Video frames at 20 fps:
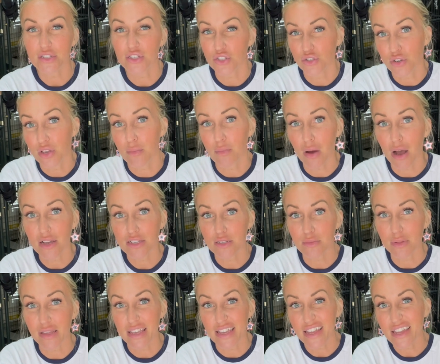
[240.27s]
as you can
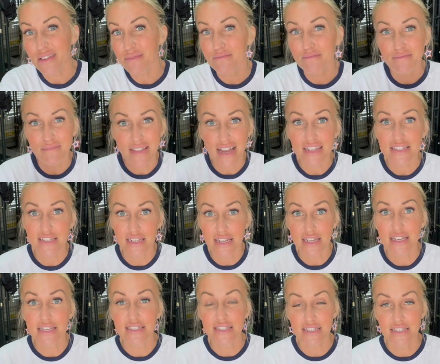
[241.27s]
possibly get. That's
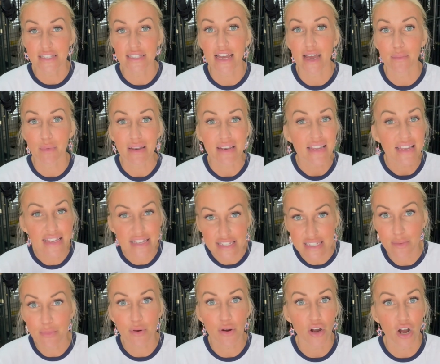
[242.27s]
an easy step, an
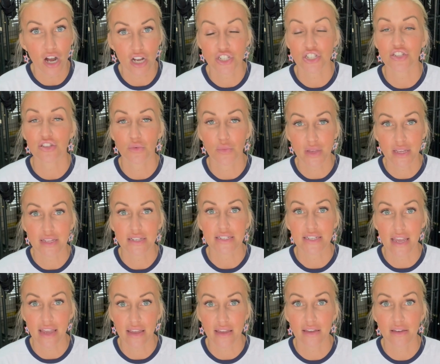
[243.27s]
easy precaution that we can
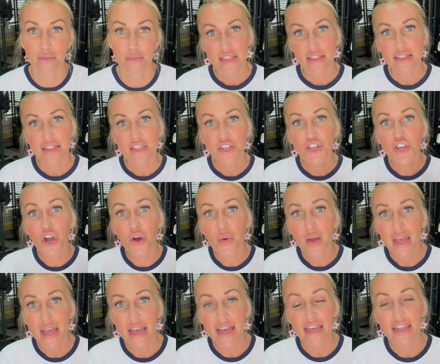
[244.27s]
take. Then go
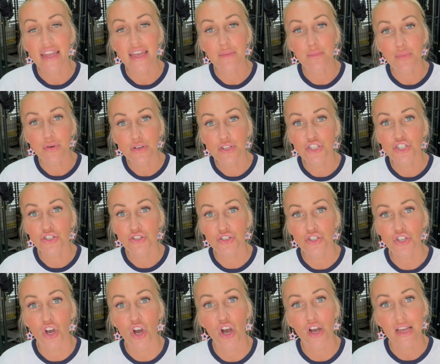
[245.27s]
ahead and put your
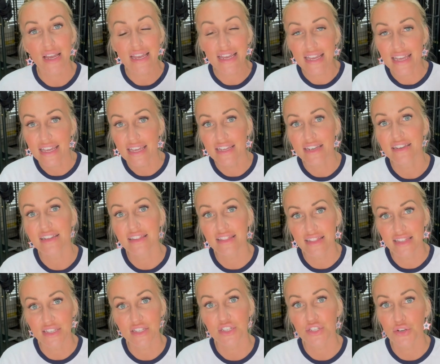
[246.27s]
dog in
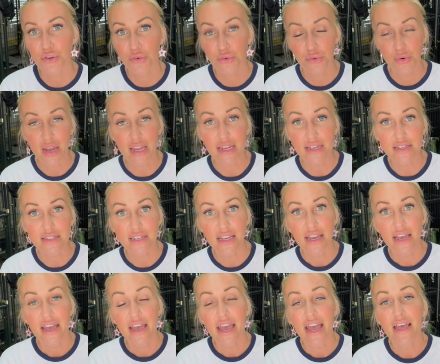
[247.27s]
this crate
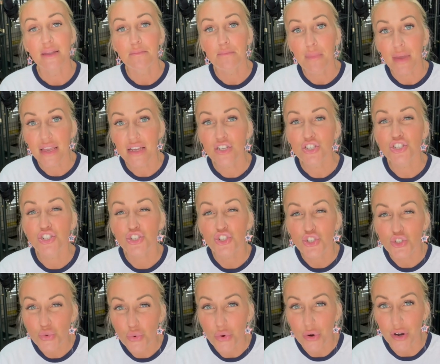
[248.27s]
and make
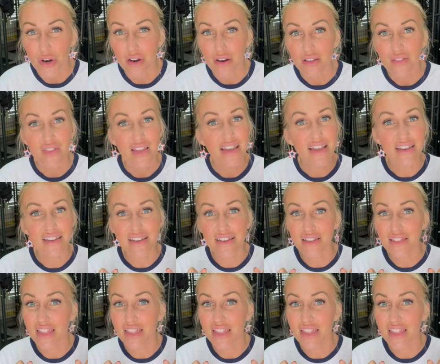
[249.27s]
sure, like